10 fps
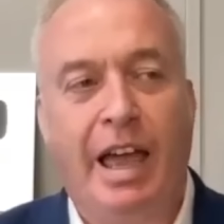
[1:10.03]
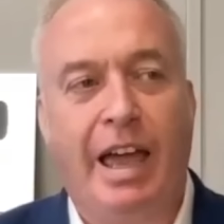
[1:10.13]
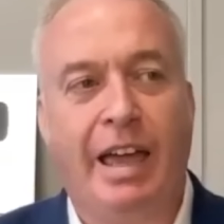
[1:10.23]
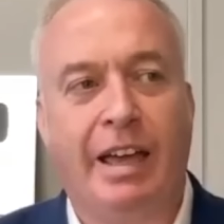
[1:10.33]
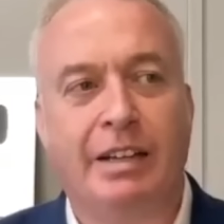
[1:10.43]

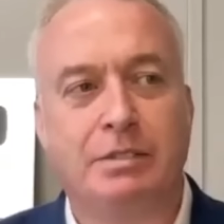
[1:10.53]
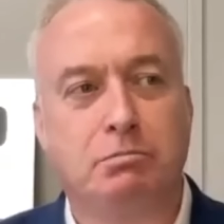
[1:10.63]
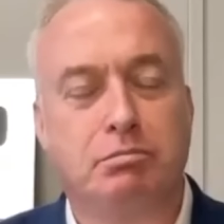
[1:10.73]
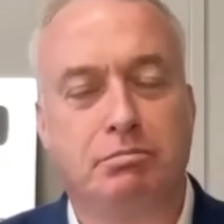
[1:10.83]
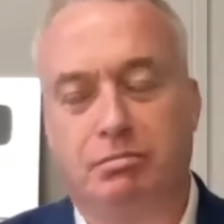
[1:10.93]
And
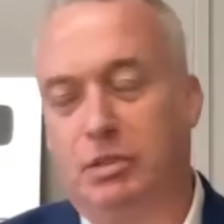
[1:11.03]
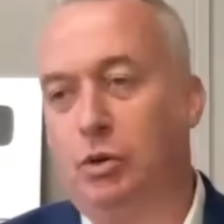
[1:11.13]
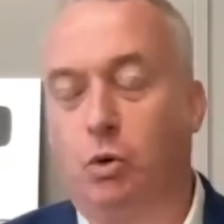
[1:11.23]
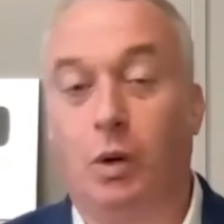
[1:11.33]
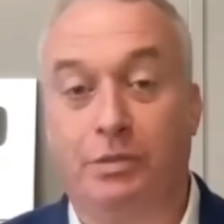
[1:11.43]
you
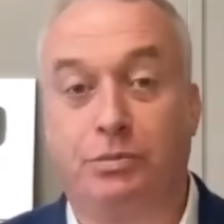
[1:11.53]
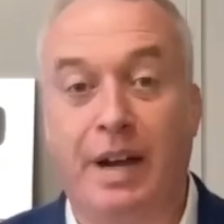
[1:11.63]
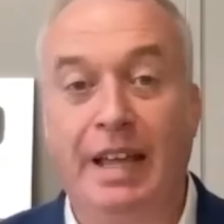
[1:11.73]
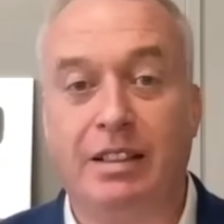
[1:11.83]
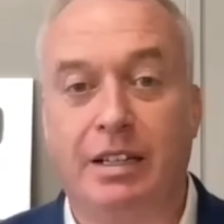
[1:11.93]
know, quite
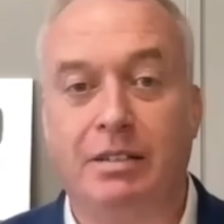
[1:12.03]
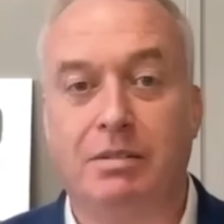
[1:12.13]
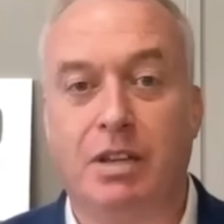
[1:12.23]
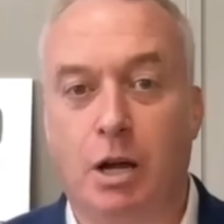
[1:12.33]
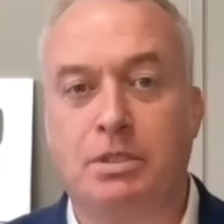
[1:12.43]
frankly,
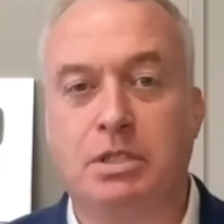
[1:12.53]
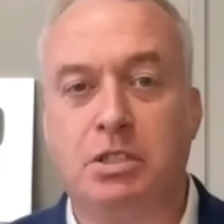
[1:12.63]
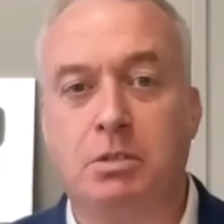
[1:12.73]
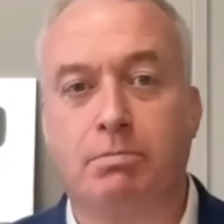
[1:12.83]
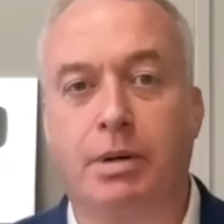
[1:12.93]
the
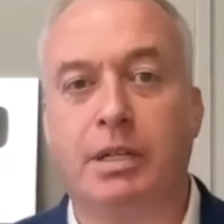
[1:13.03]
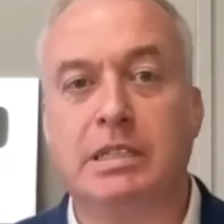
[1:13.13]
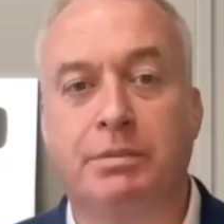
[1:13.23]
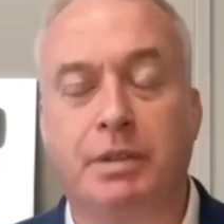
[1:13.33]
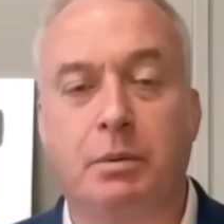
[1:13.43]
opposition
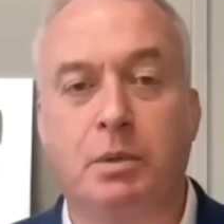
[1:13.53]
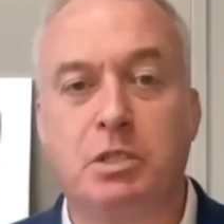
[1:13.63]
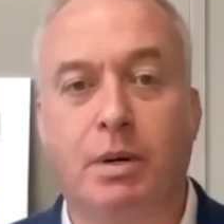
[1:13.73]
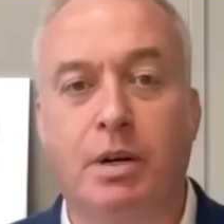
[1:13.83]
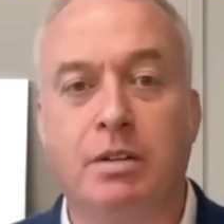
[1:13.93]
parties, if they were
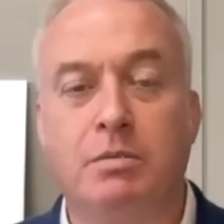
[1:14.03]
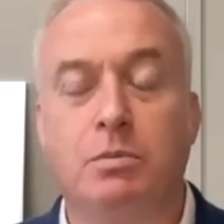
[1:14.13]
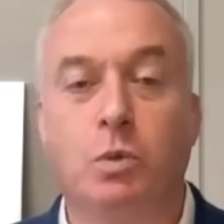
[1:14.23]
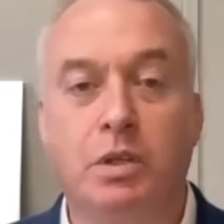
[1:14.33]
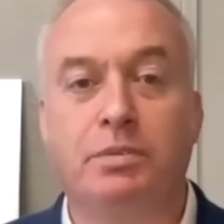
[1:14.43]
smart,
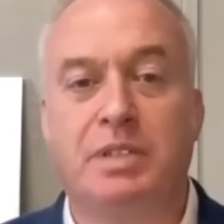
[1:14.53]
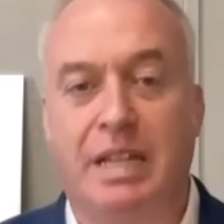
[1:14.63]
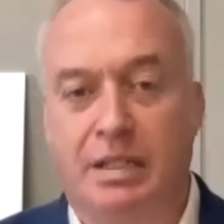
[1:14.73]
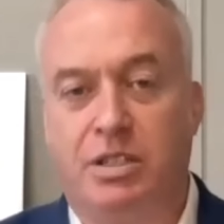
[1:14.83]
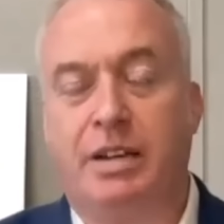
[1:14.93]
would have
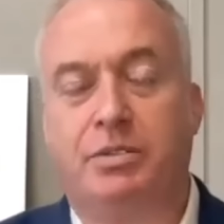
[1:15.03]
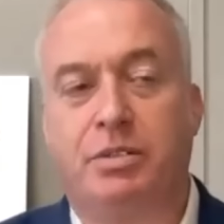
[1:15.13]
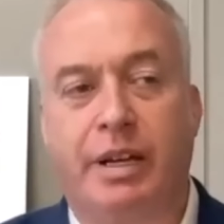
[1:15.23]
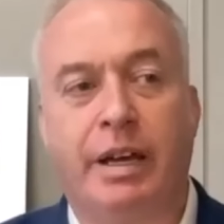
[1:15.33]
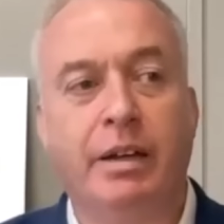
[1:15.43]
said
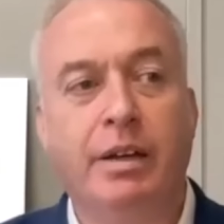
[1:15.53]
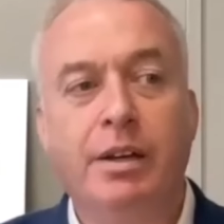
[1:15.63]
yesterday,